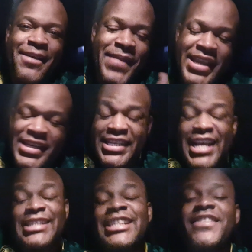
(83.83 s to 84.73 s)
I mean, this
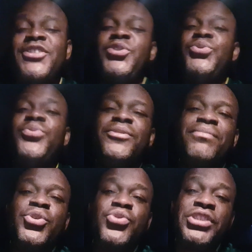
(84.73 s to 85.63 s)
has nothing to do with
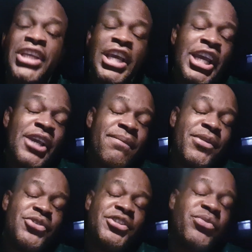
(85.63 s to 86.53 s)
music,
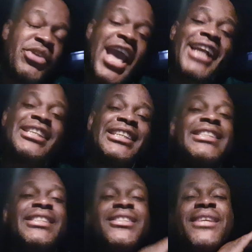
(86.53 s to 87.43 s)
music reaction.
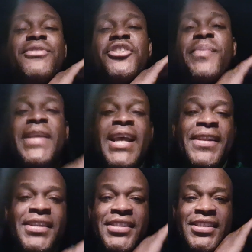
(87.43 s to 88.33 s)
This is, let me just put it
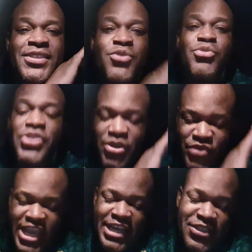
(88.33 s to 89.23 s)
out there. This is a no
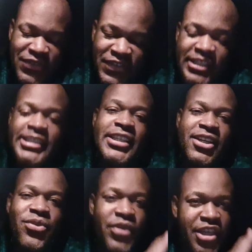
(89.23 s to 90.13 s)
musical reaction. You
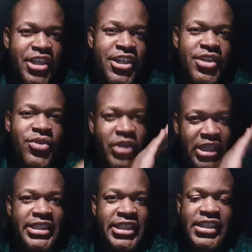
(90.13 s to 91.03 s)
dig? We're good. We're
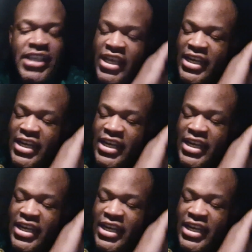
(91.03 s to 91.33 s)
cleared.